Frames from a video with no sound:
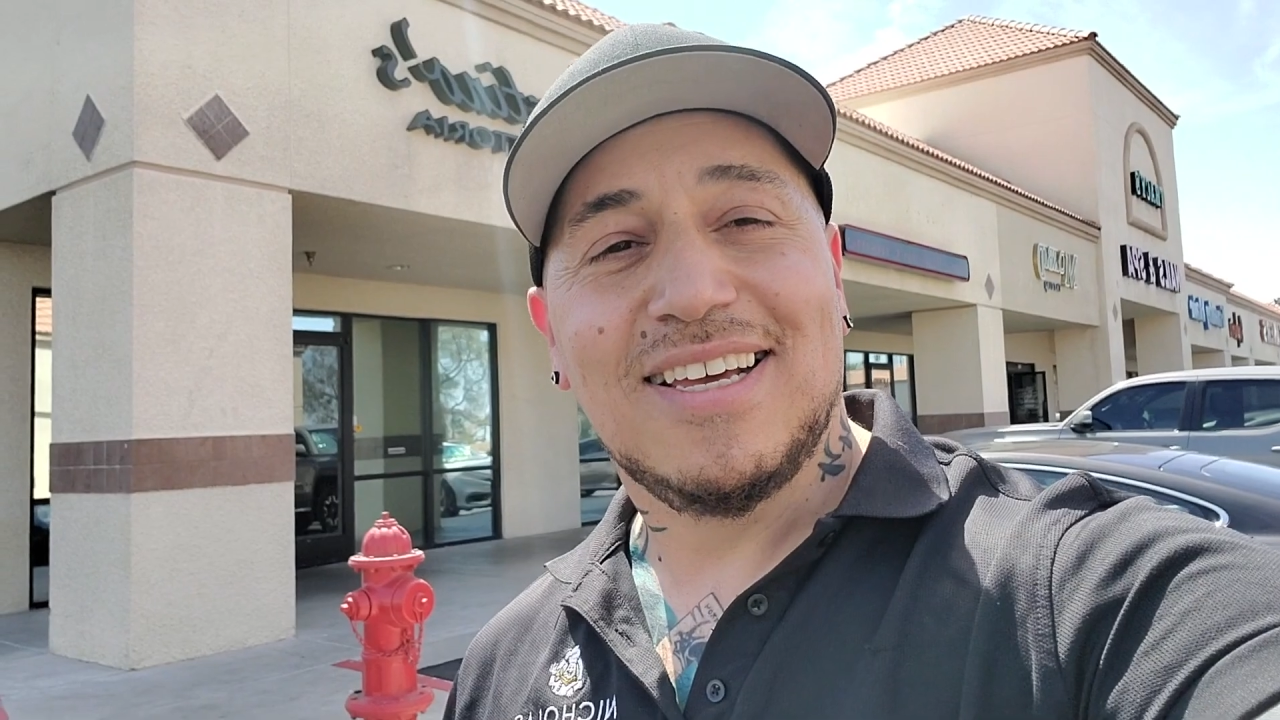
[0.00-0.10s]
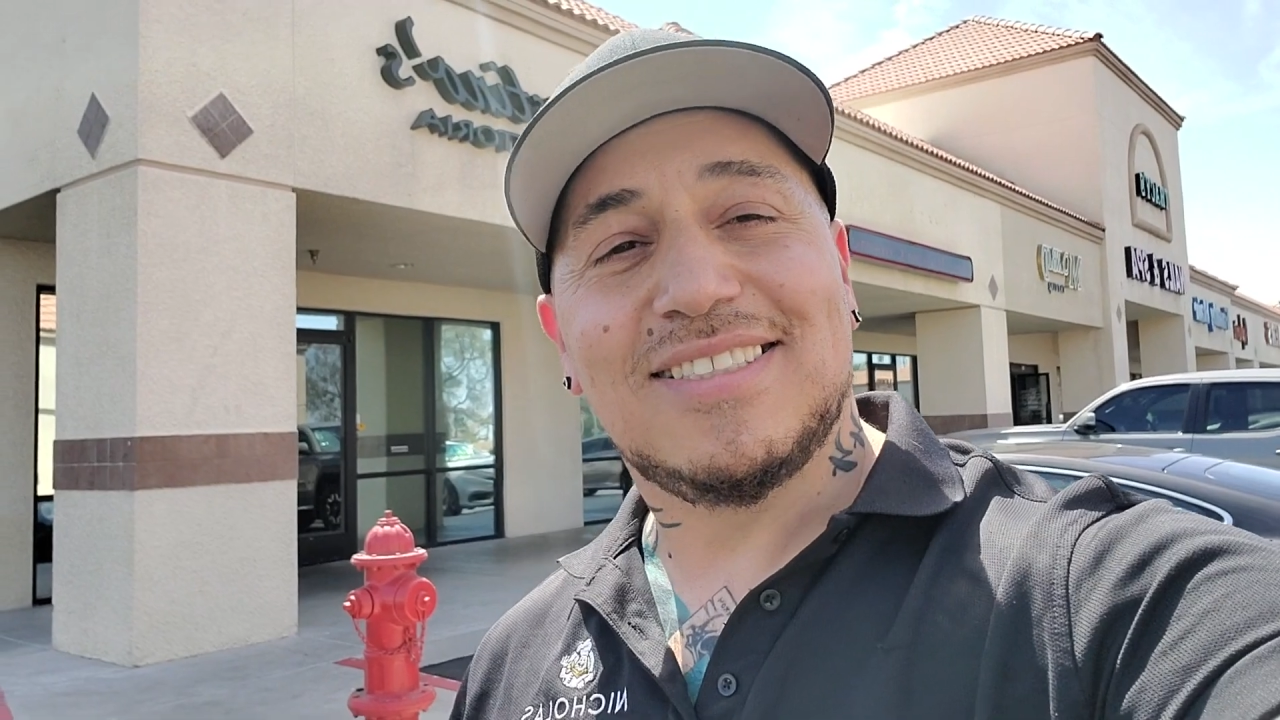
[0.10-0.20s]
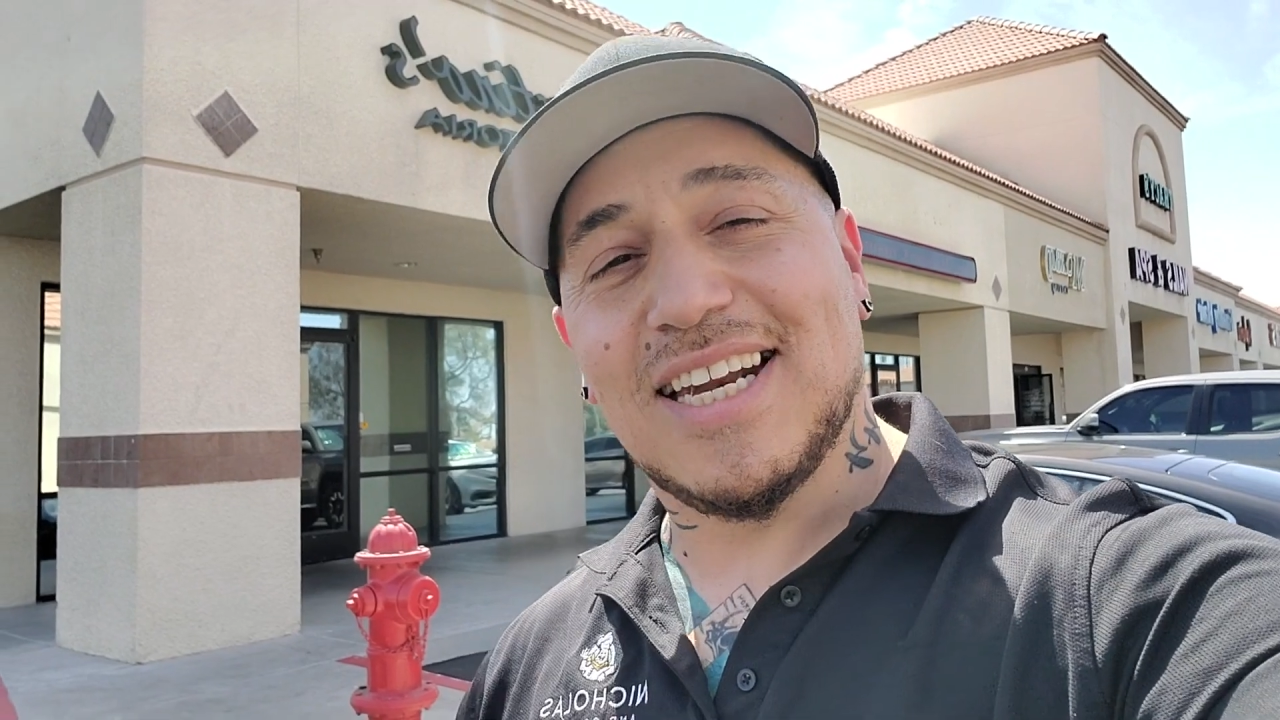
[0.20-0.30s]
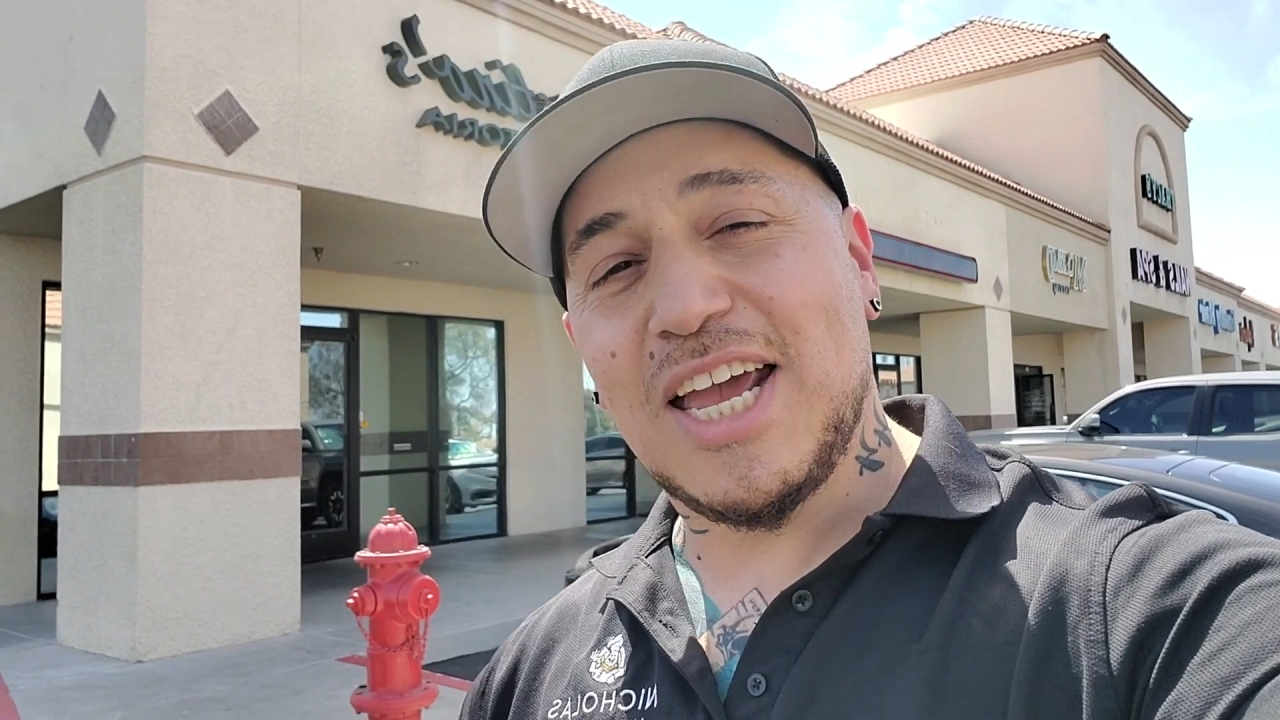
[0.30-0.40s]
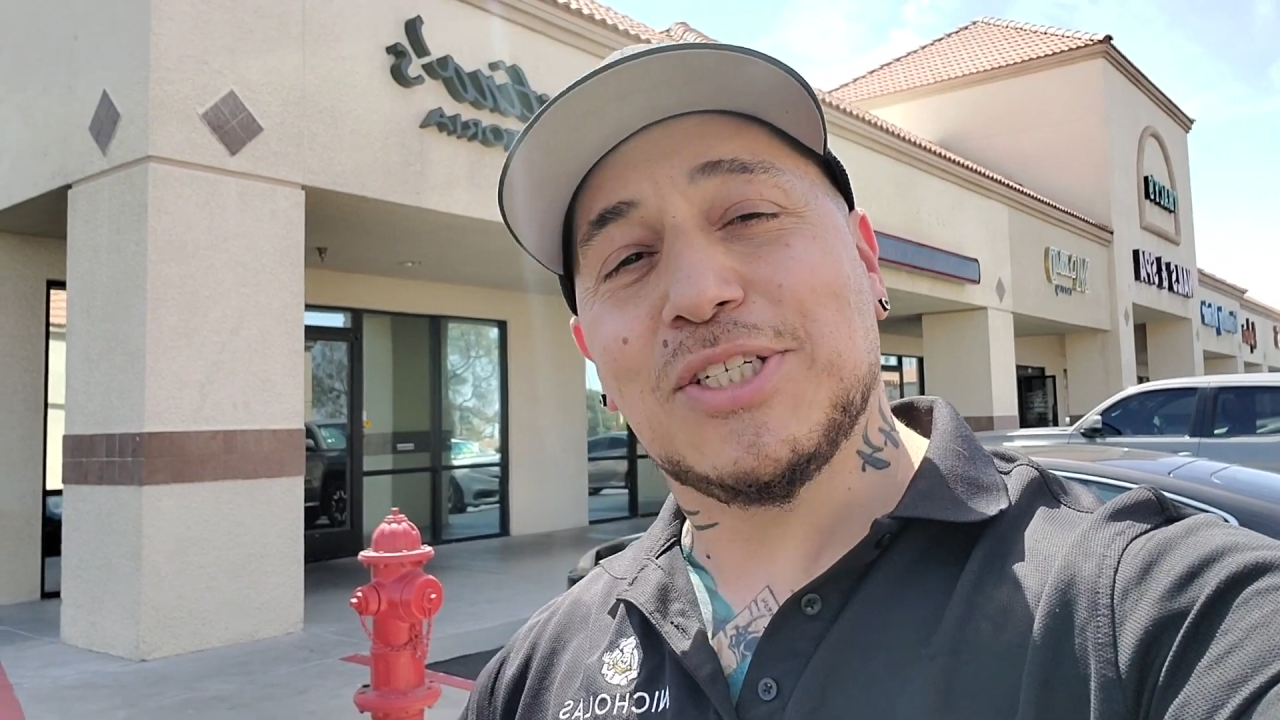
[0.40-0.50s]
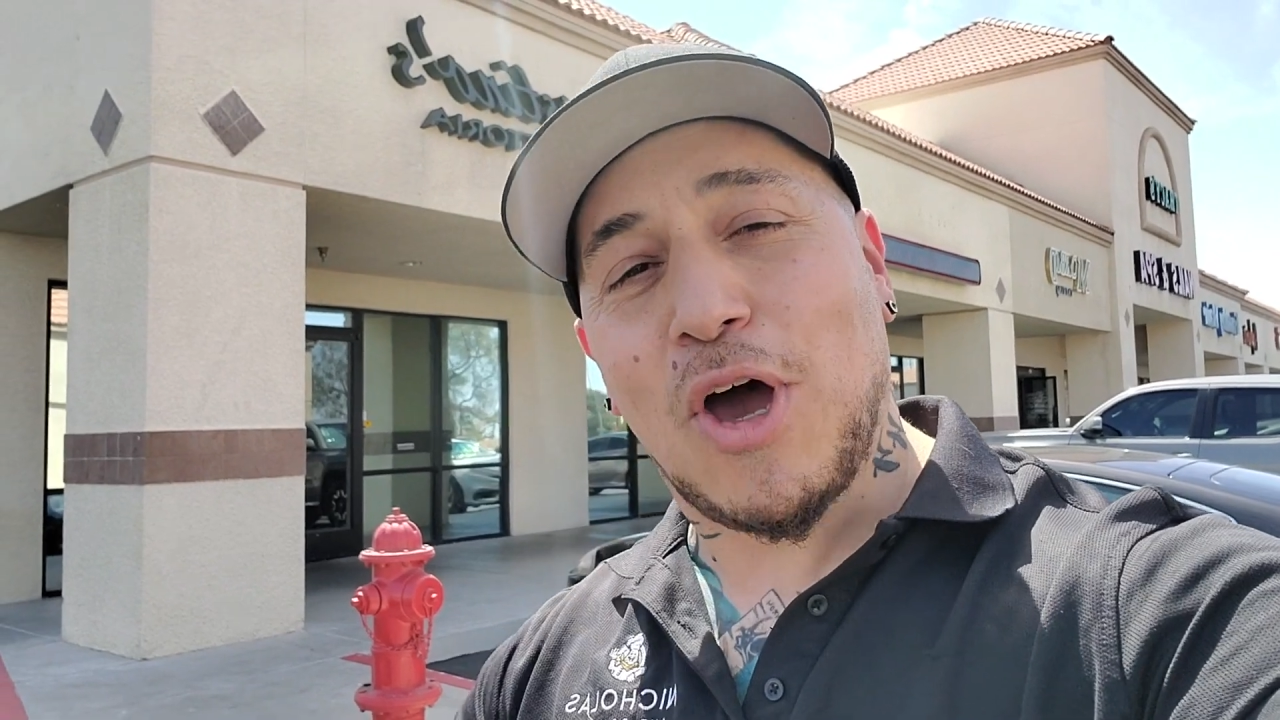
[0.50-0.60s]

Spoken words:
Today is